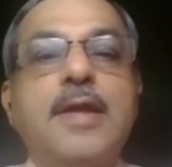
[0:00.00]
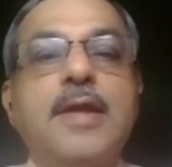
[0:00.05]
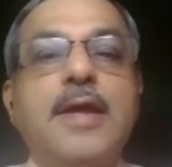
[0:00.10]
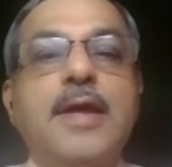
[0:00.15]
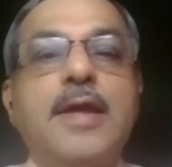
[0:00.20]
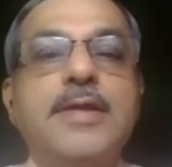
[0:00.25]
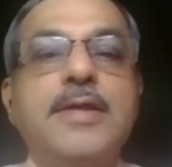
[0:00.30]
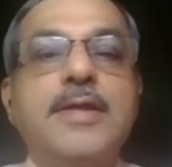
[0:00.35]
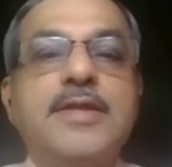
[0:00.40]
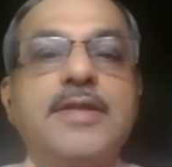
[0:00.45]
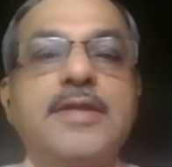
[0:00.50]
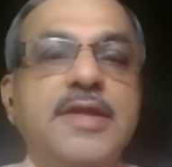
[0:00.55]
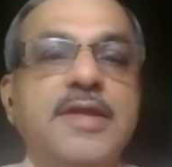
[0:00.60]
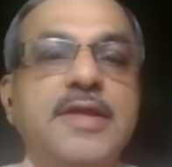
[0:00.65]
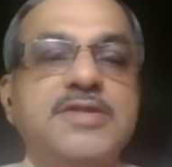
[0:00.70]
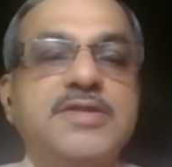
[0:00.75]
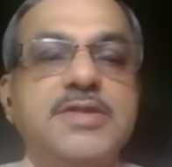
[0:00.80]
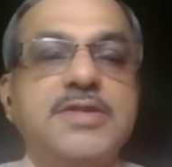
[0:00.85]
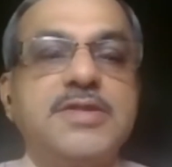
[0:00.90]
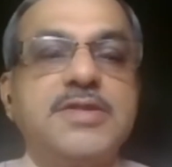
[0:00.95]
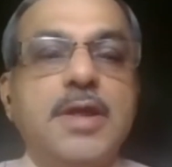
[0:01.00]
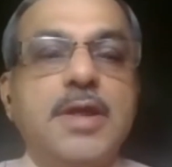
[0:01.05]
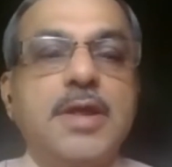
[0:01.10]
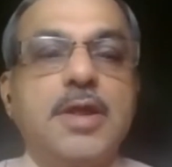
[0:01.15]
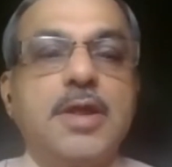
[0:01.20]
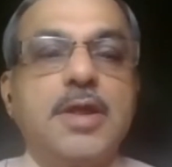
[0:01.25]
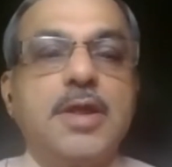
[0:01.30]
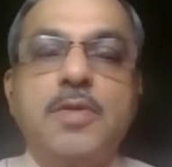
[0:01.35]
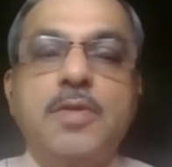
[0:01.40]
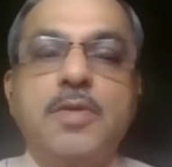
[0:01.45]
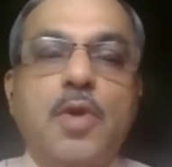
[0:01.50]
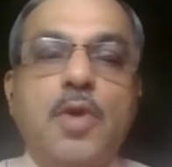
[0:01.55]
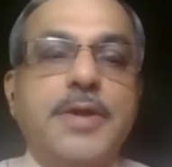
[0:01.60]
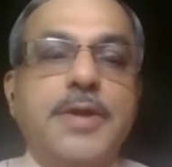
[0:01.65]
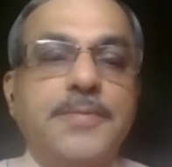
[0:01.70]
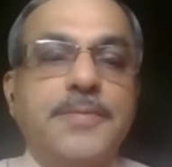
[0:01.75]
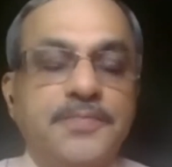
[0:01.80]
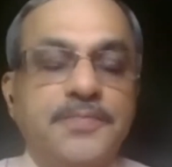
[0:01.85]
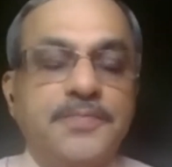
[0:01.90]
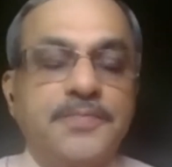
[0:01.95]
are increased in the human body.
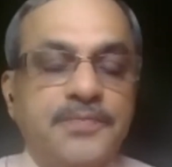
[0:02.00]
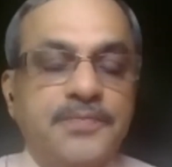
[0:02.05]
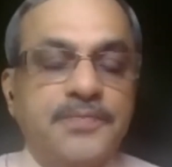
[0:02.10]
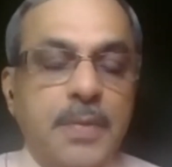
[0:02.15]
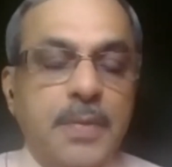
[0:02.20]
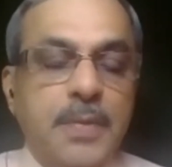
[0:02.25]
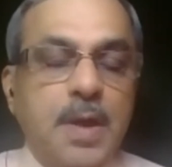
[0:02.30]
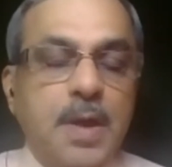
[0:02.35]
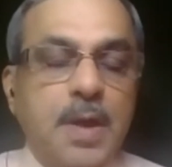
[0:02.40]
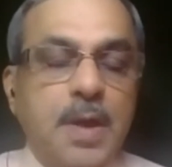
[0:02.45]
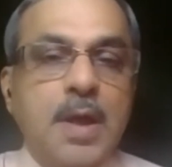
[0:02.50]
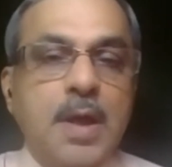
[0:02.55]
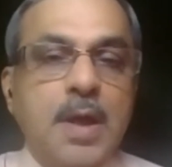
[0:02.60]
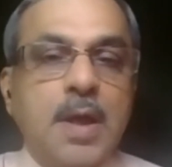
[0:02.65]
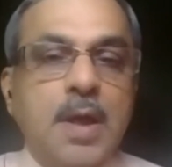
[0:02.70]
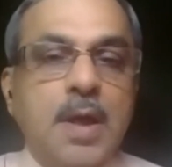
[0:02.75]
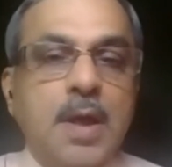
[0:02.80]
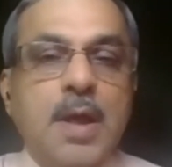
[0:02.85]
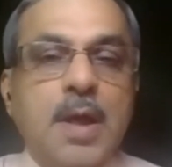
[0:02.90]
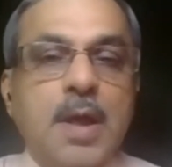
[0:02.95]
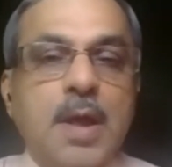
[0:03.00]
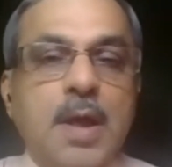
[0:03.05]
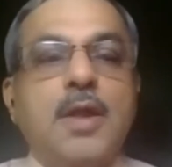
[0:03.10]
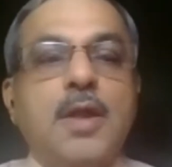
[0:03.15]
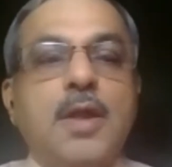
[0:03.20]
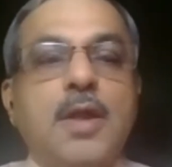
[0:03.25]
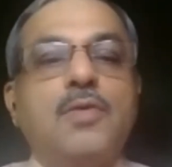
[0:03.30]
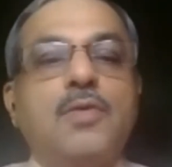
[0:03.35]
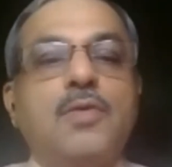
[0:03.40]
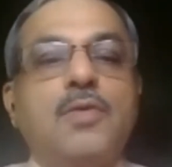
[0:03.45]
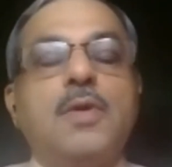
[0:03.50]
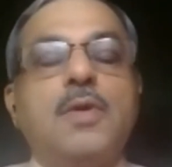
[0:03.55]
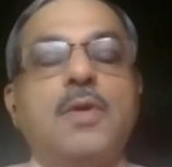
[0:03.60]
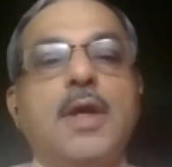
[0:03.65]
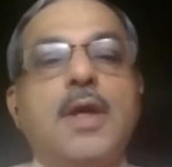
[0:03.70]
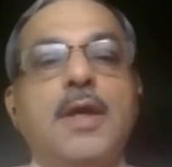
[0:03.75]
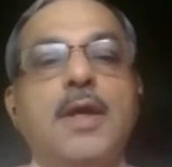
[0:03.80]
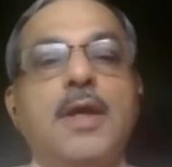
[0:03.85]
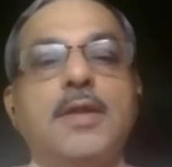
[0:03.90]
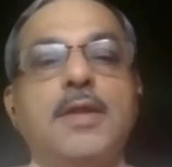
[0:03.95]
Now,
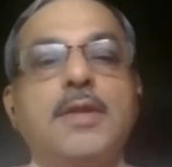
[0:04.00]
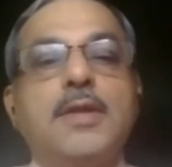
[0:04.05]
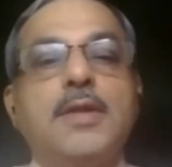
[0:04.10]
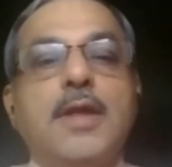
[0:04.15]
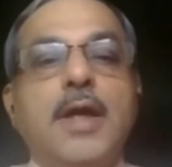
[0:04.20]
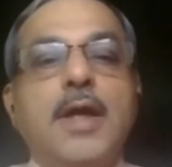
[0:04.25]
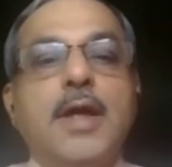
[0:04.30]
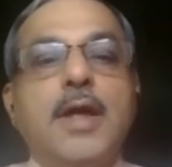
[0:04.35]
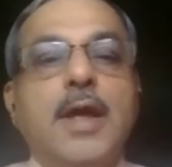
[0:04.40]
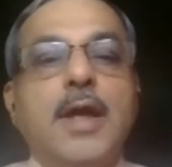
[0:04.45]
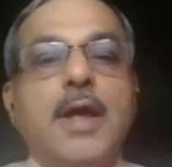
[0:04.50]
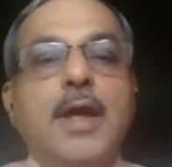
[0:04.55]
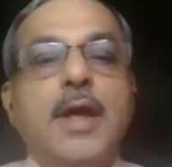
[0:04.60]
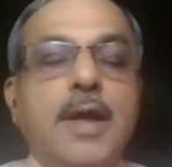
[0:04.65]
the